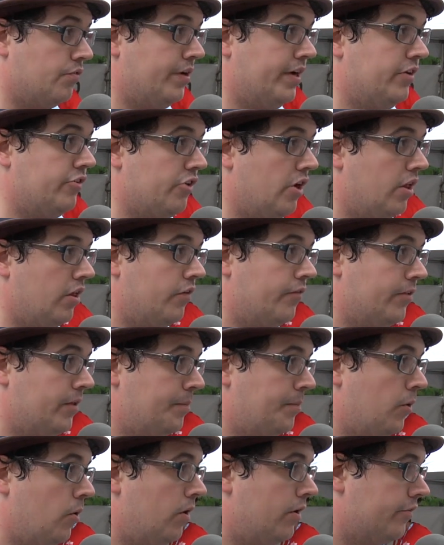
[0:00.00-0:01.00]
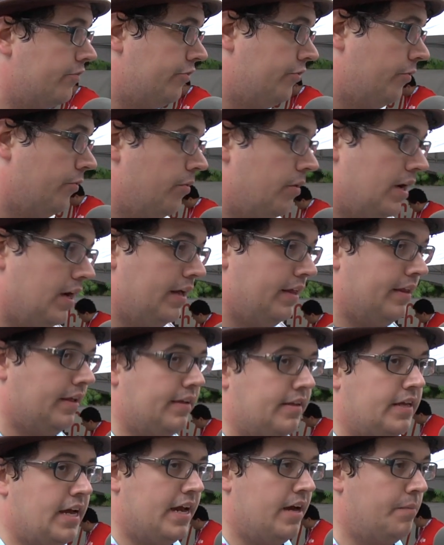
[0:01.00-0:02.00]
range all over the board to uh,
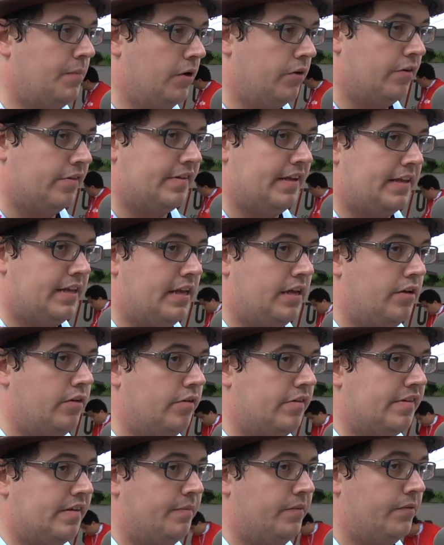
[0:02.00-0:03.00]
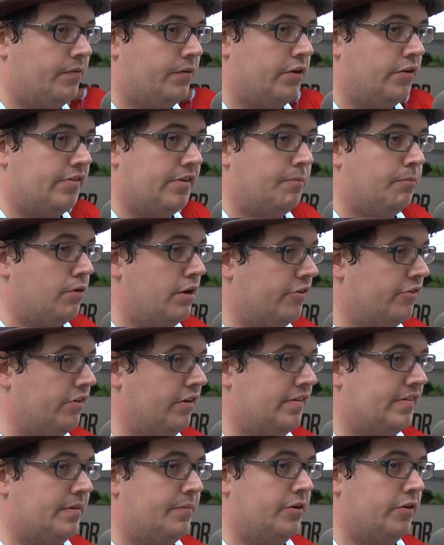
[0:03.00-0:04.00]
the kind of motors that they use. Some are using
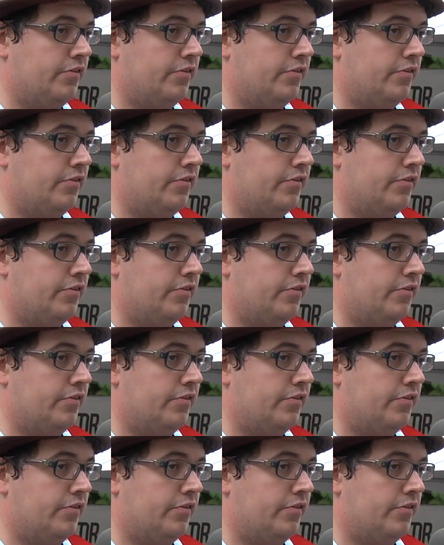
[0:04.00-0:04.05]
brushless, some are